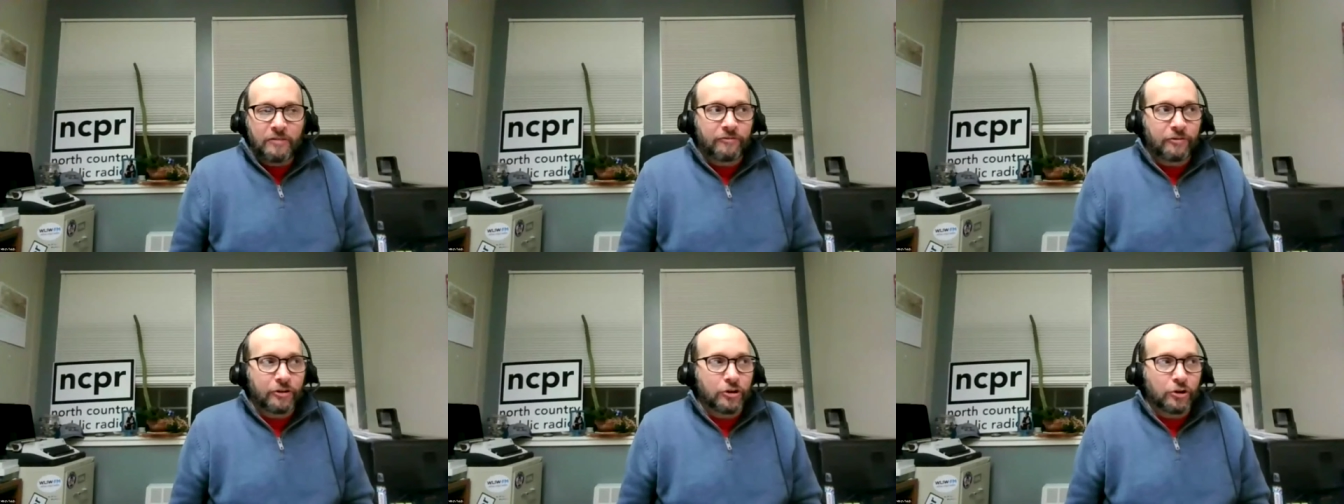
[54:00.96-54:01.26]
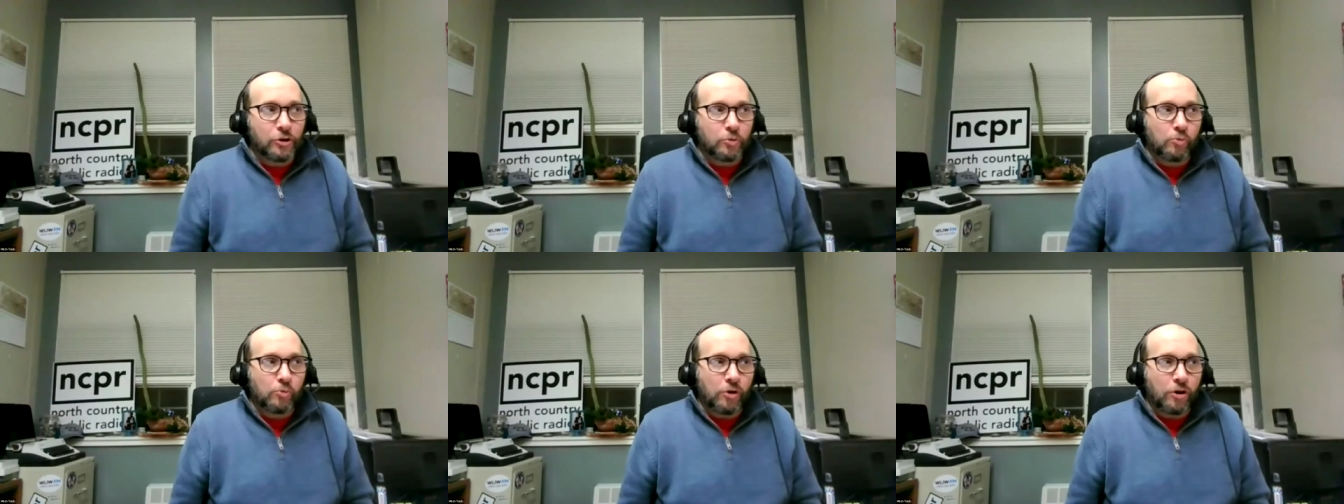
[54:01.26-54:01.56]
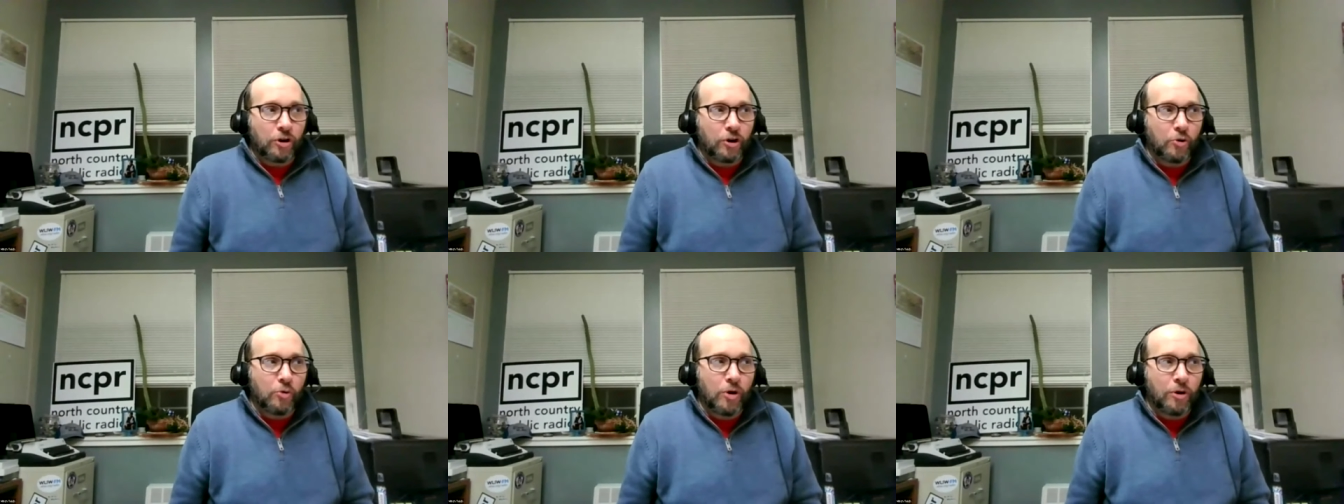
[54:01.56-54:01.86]
for your
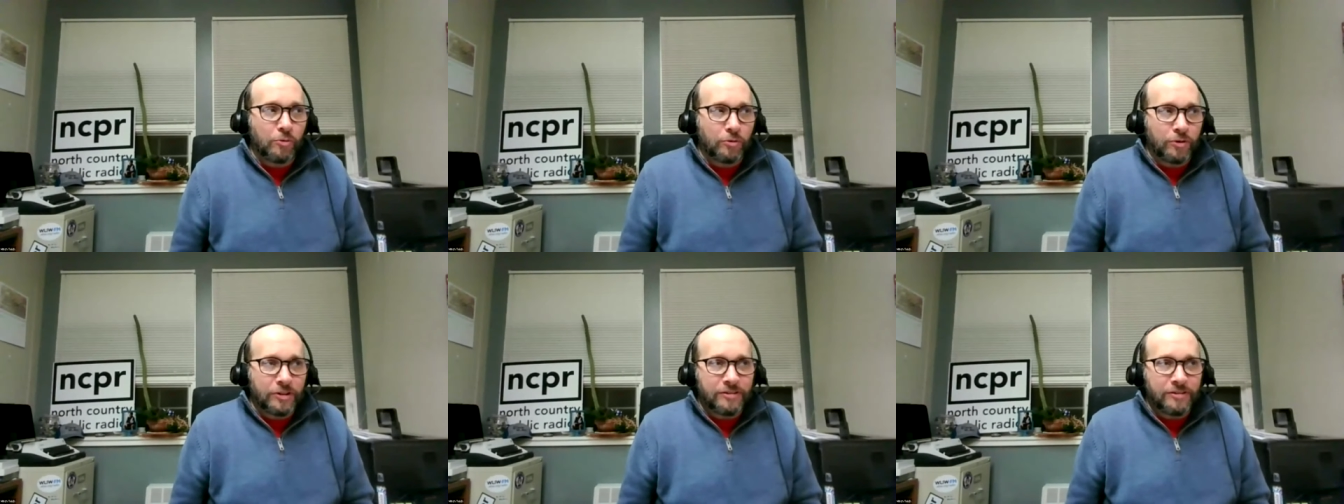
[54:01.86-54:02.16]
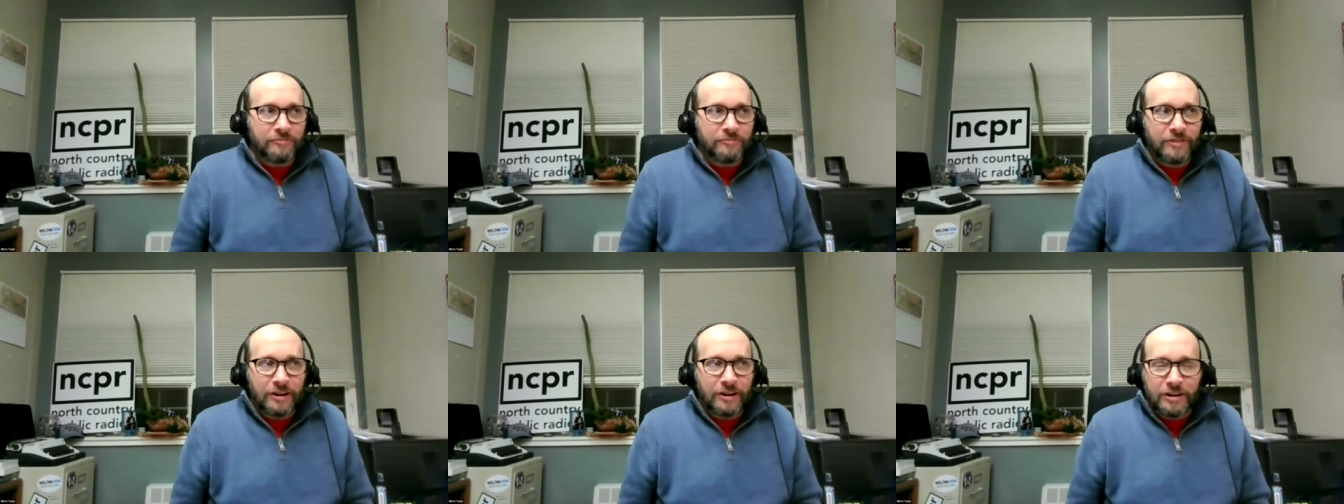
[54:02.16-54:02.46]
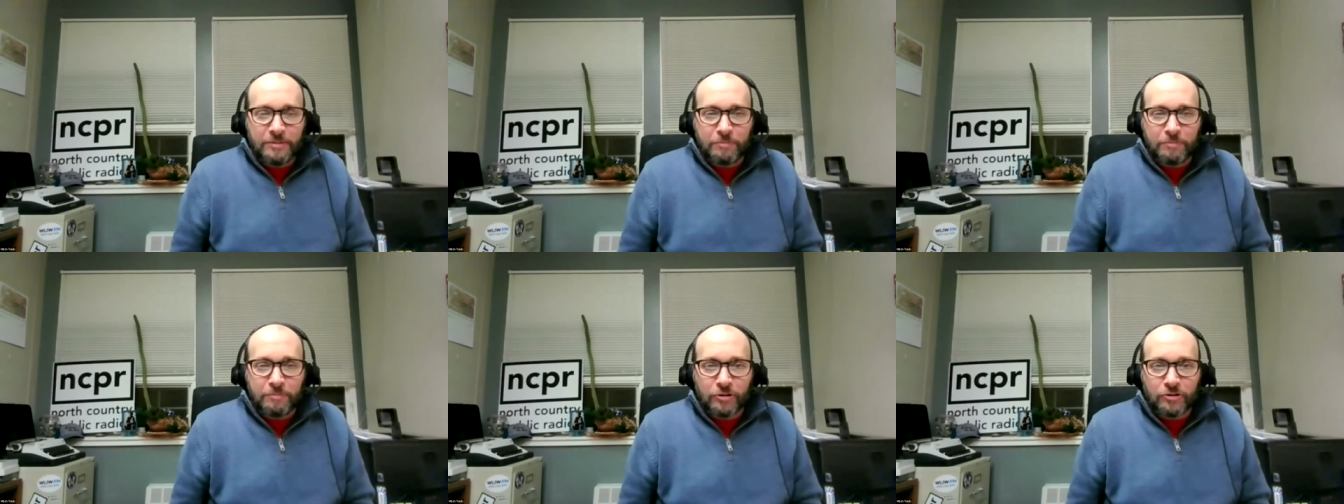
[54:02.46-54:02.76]
work. What were the
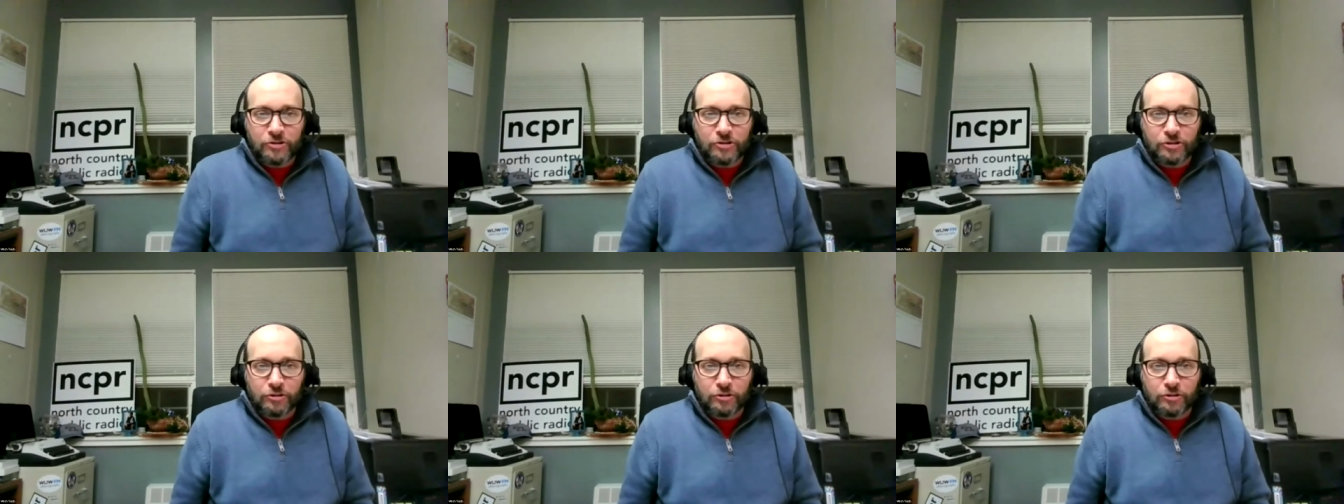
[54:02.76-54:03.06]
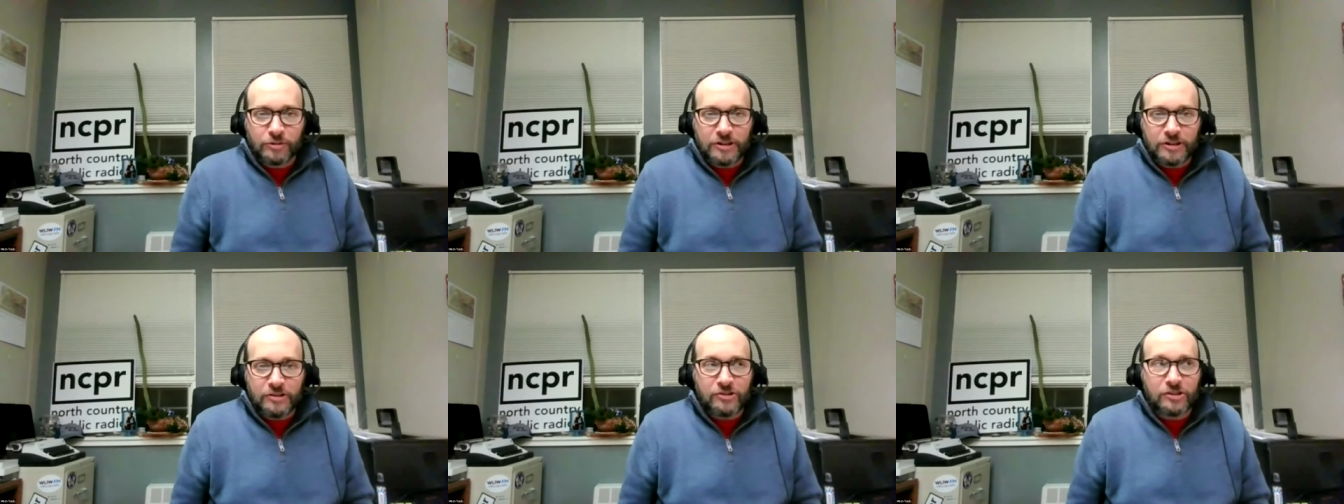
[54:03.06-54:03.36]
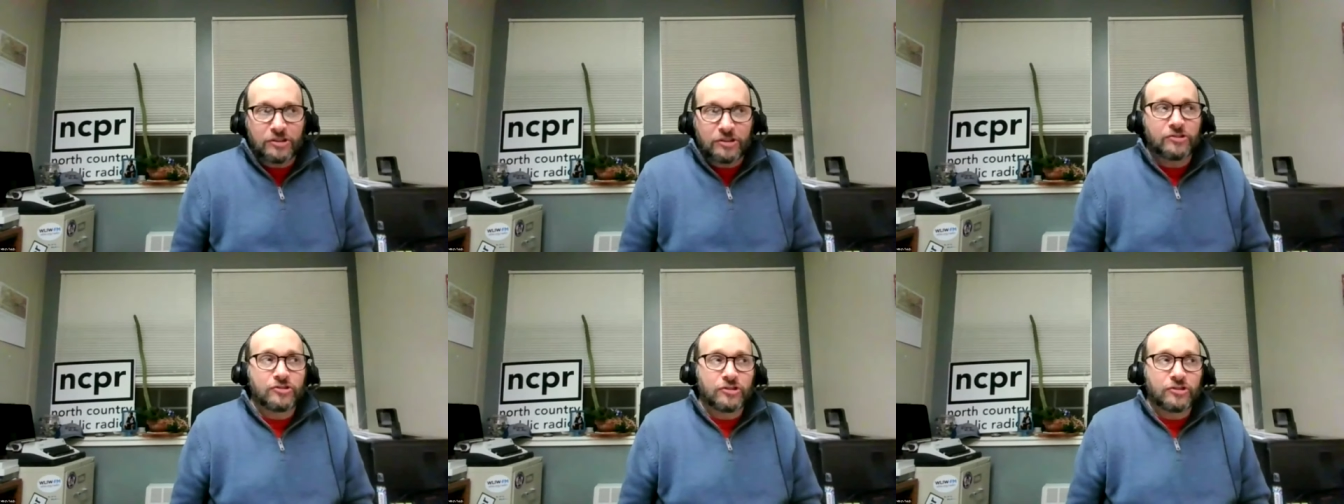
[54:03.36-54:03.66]
very personal
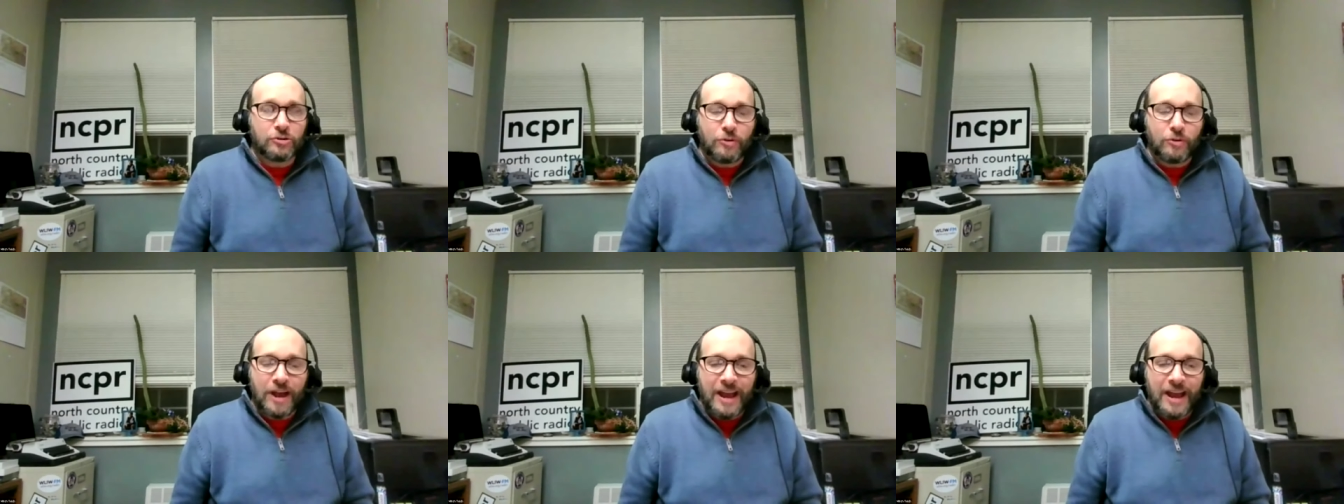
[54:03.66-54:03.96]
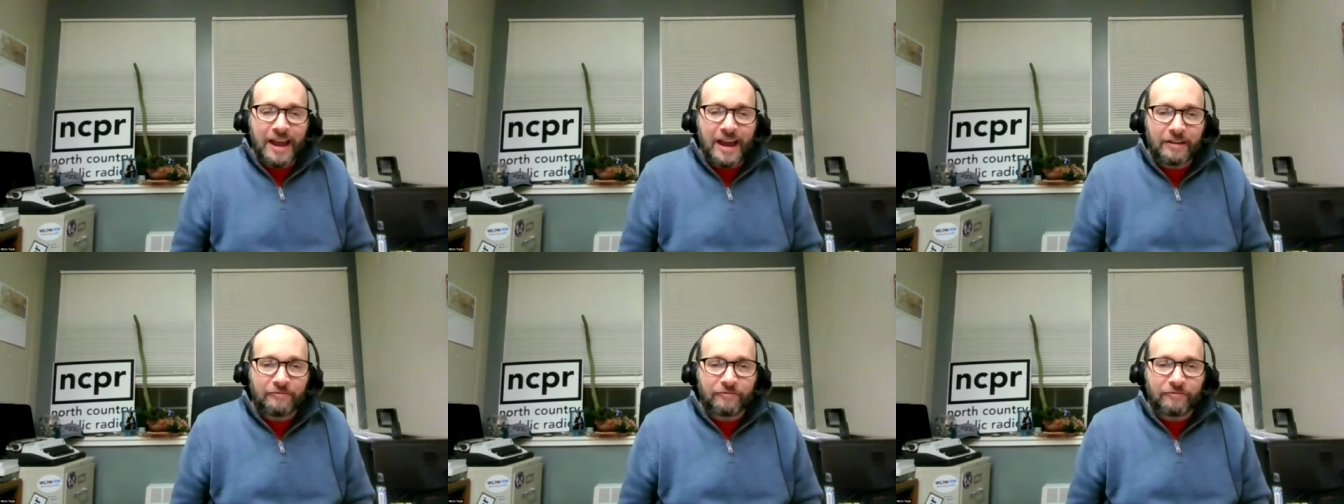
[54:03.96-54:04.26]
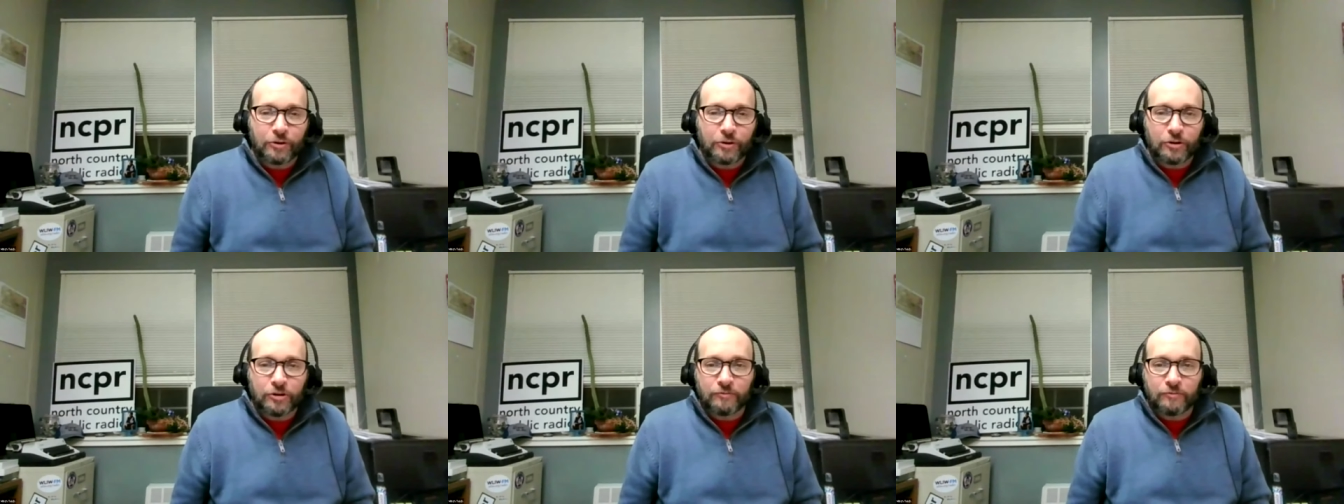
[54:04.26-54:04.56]
reasons you had
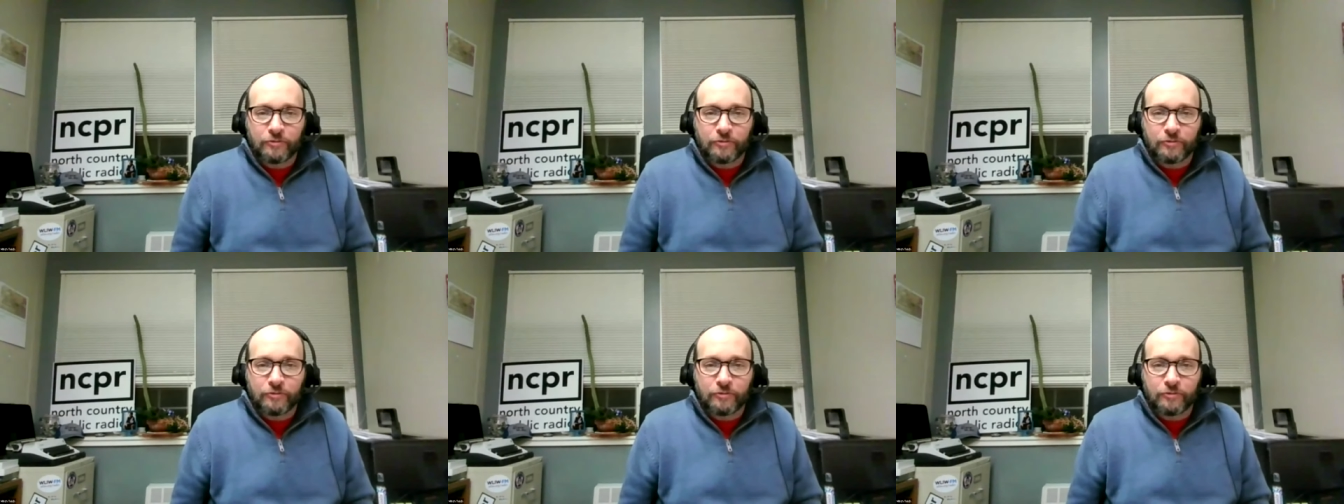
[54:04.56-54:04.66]
for,